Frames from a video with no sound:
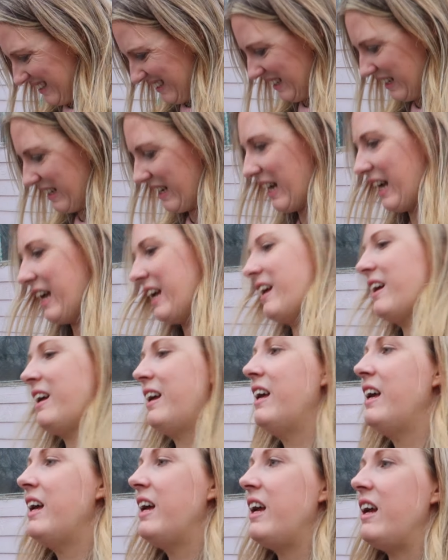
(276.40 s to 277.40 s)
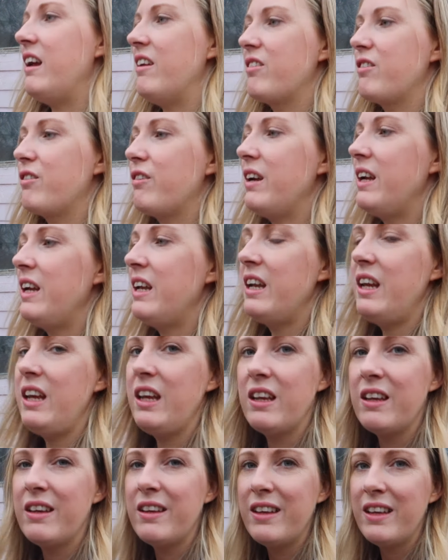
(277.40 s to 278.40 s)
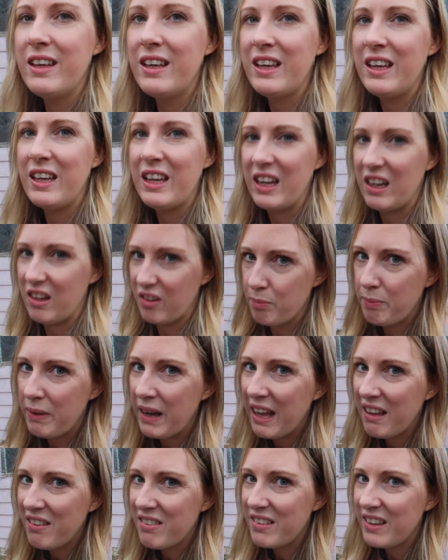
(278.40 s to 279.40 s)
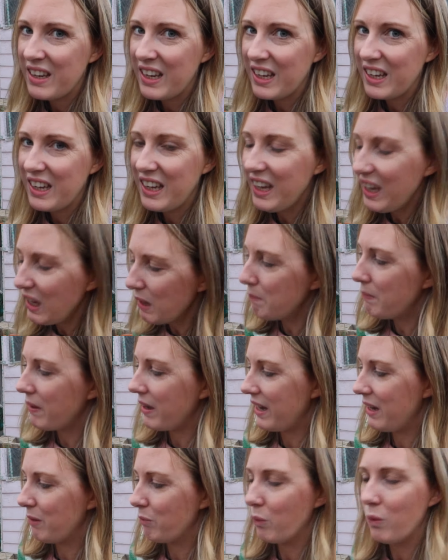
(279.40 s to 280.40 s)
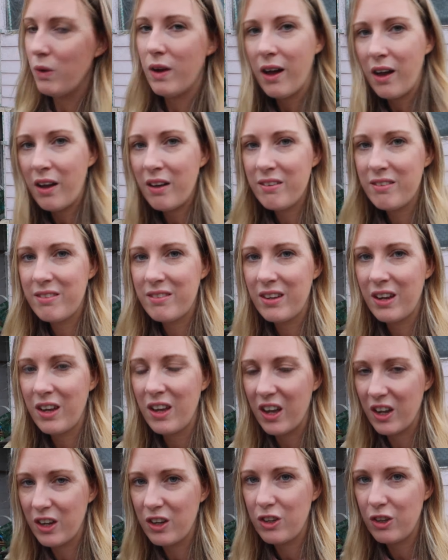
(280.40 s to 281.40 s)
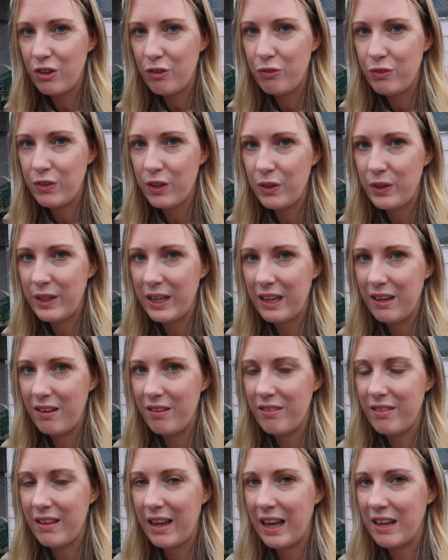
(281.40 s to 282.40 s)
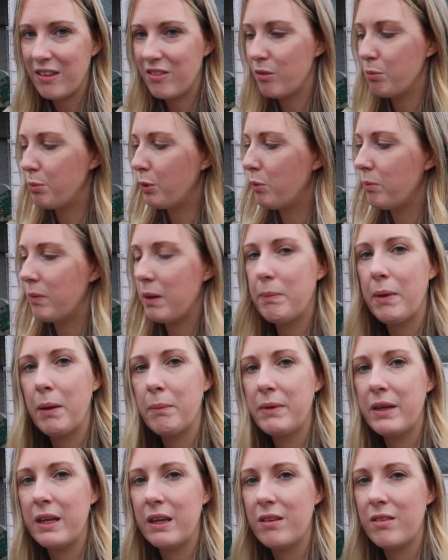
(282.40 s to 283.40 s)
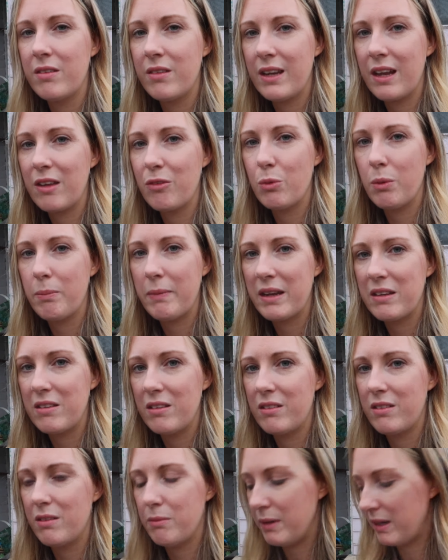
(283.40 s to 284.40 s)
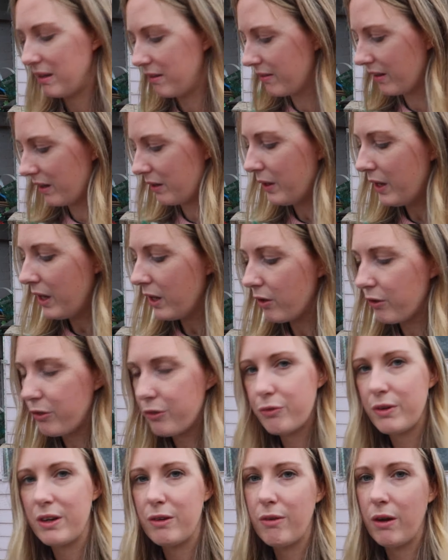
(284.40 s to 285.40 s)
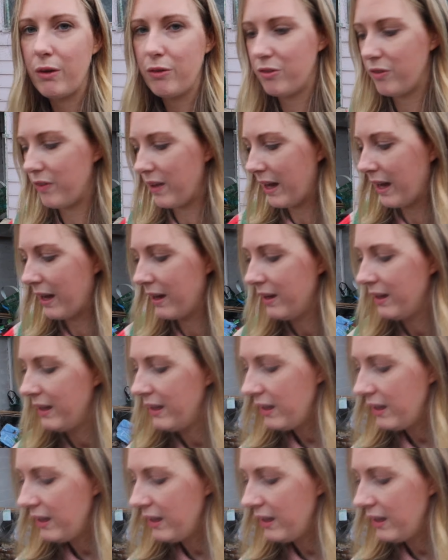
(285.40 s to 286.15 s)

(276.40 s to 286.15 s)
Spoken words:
Okay, it's green, it's plastic, but it will last a good few years and support my pumpkins, and that's what matters to me. So, got three rolls of that.